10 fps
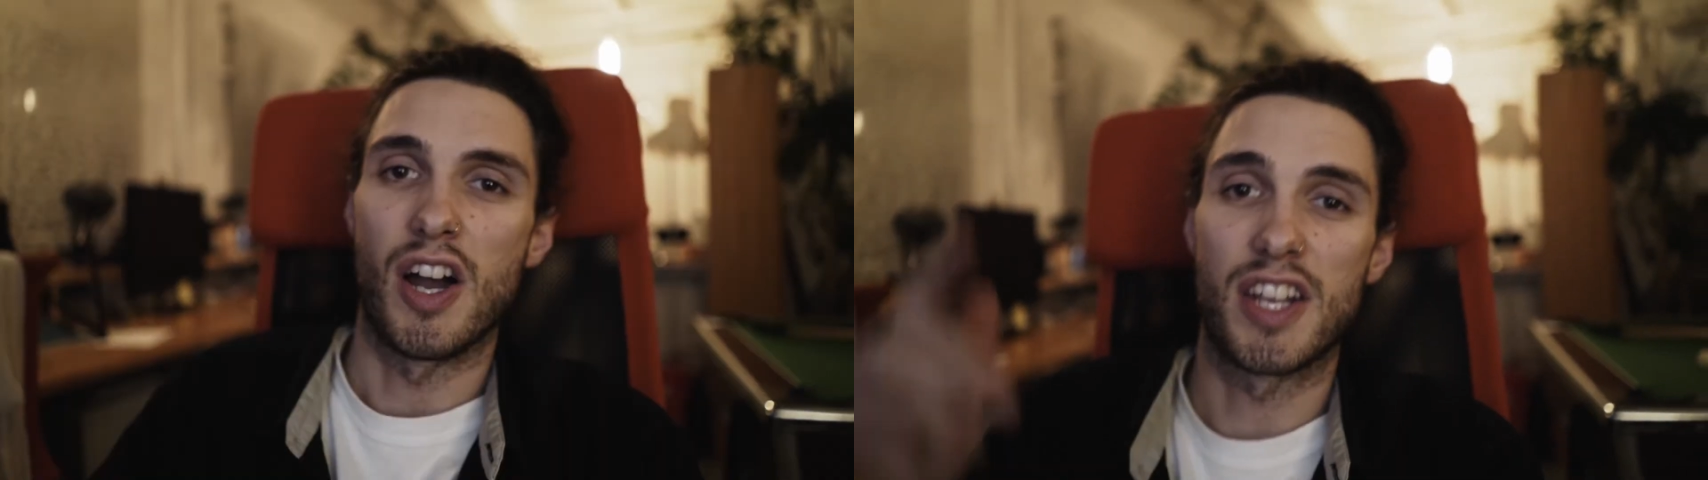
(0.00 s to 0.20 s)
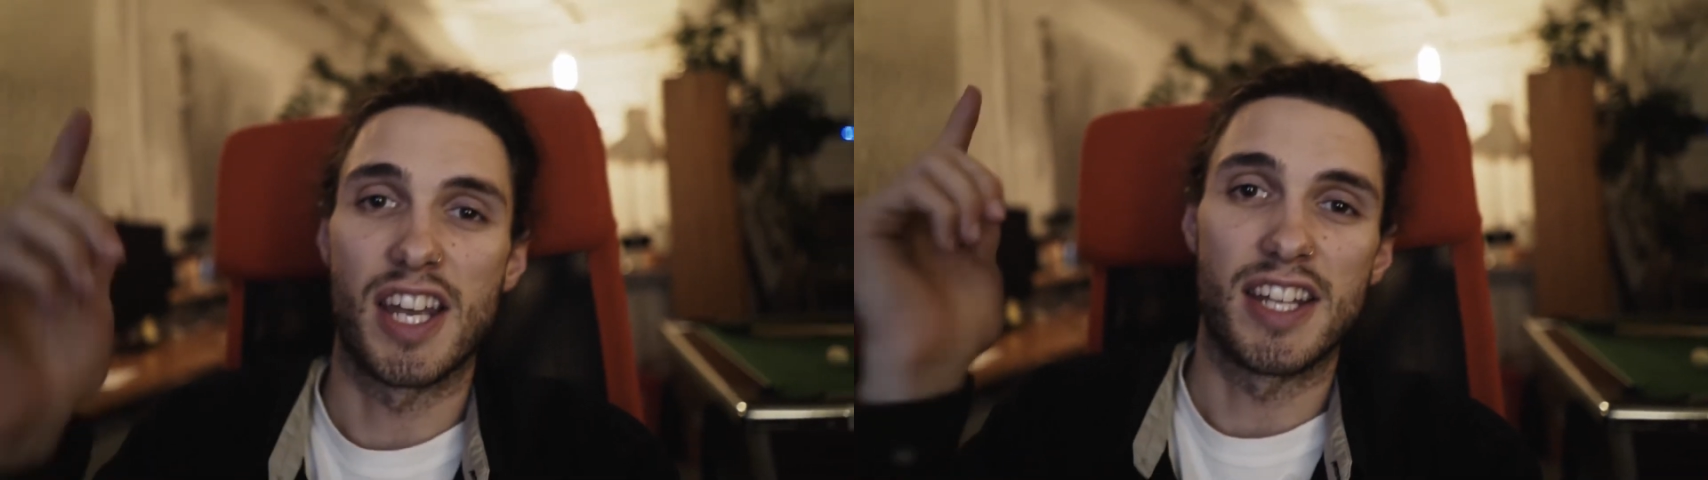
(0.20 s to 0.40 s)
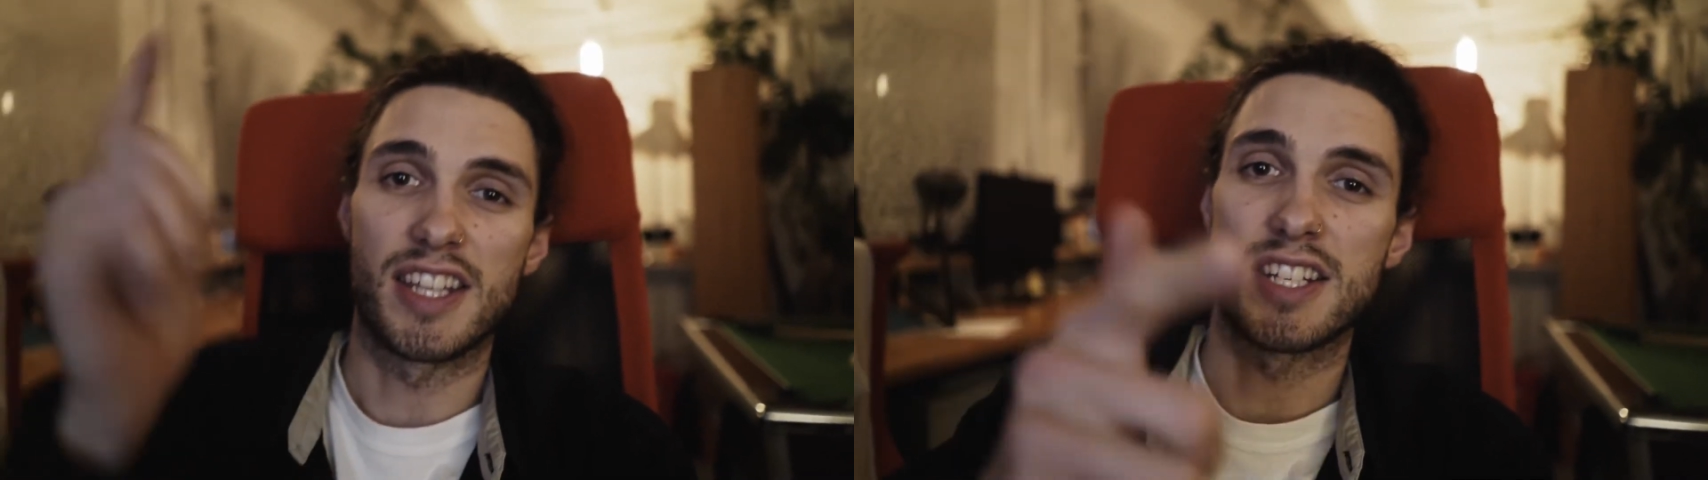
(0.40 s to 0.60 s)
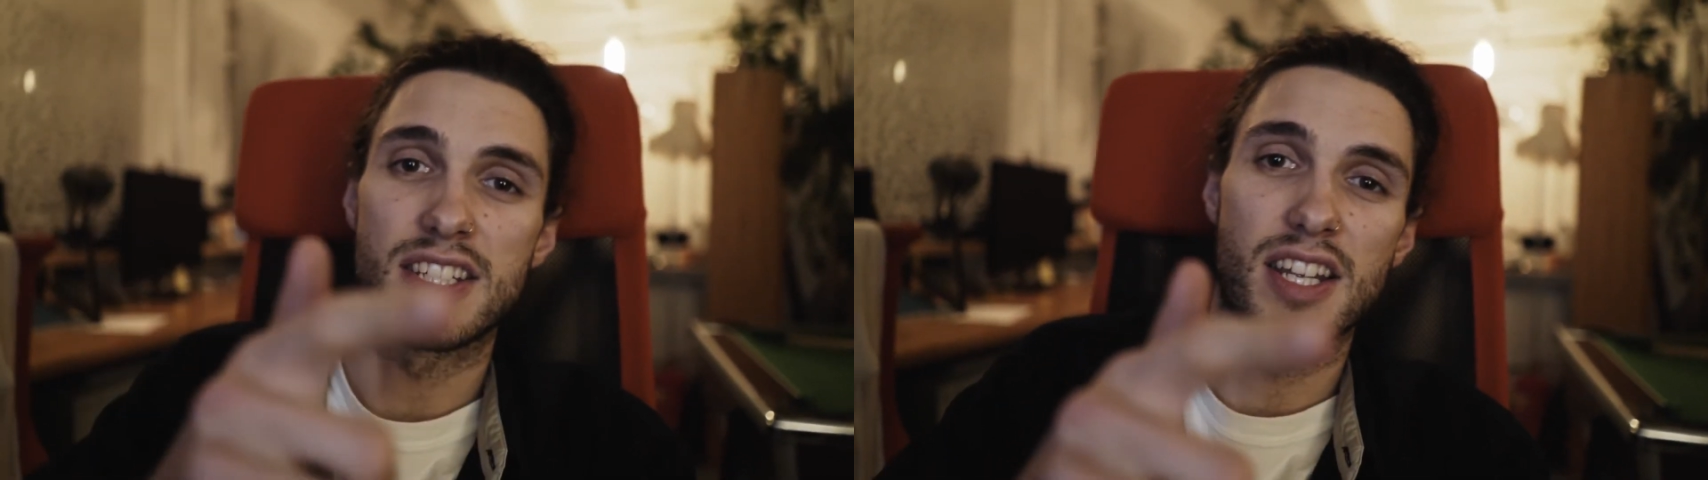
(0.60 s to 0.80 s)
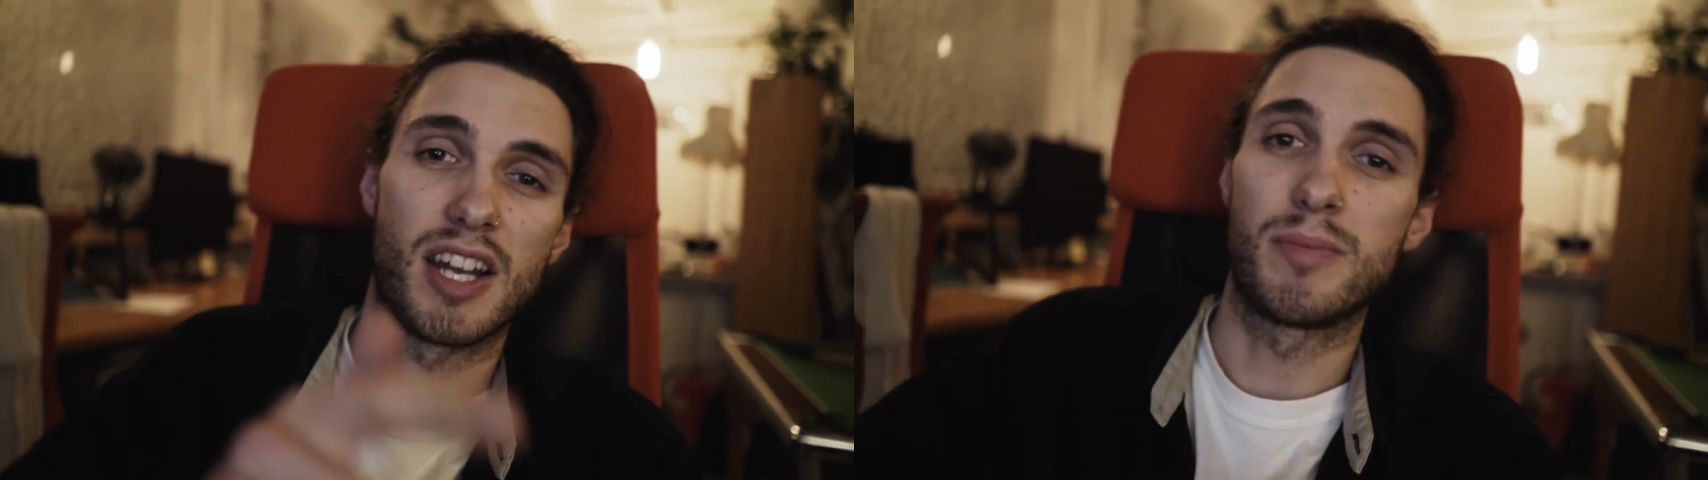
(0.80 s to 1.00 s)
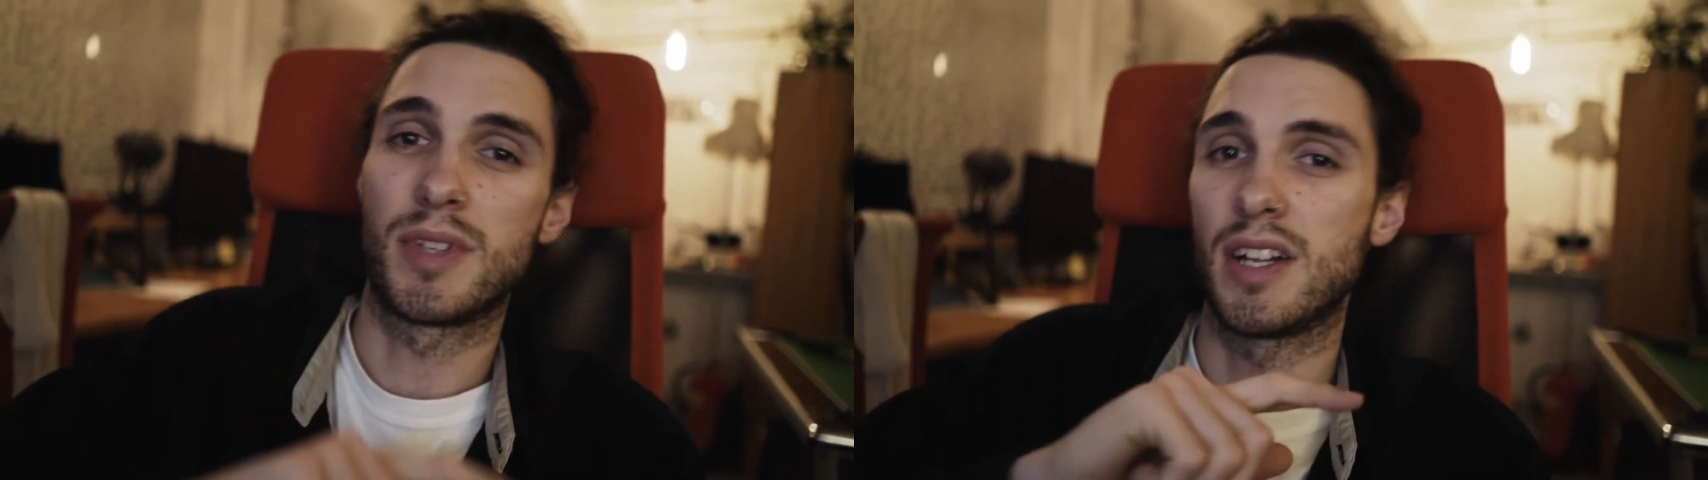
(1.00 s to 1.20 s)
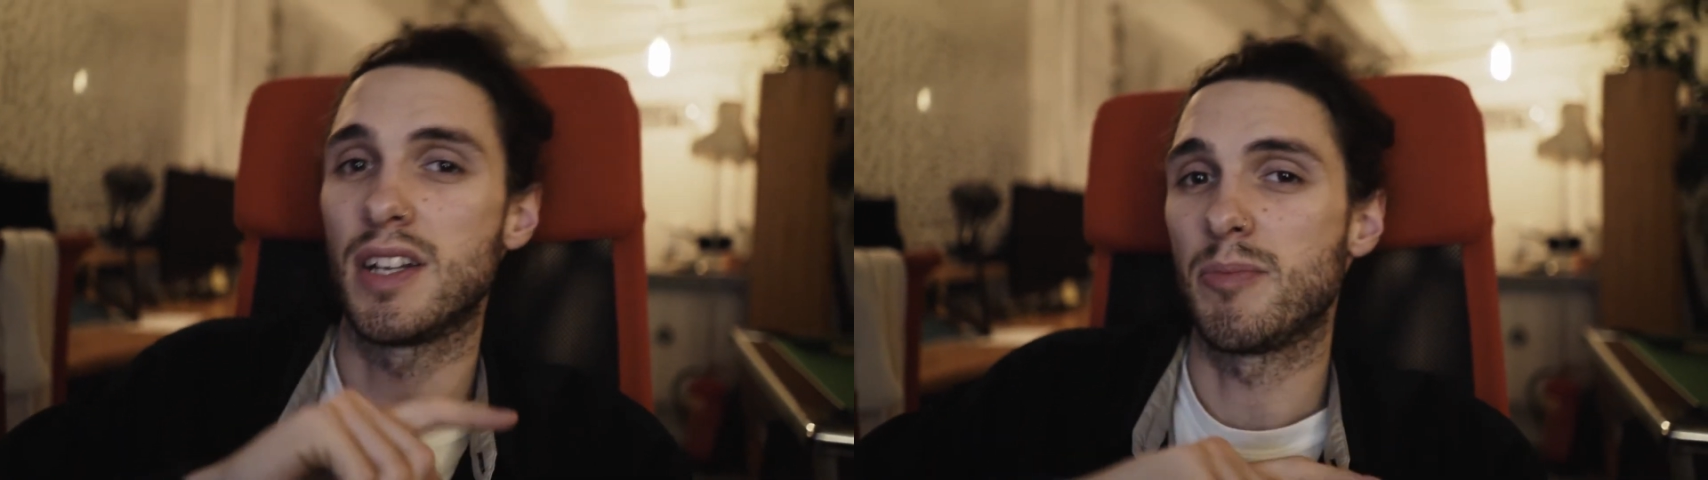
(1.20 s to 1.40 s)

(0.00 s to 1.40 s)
Okay, that's it. I'm done.